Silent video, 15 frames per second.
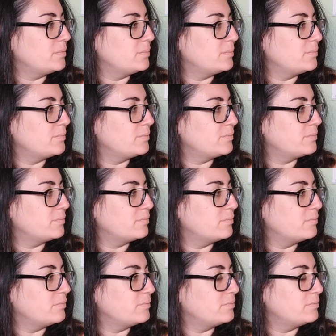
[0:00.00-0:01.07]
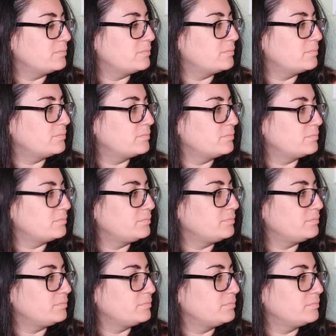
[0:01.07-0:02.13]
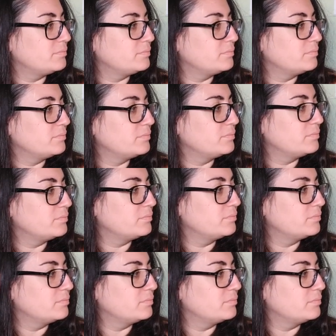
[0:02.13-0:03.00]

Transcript: This person isn't speaking.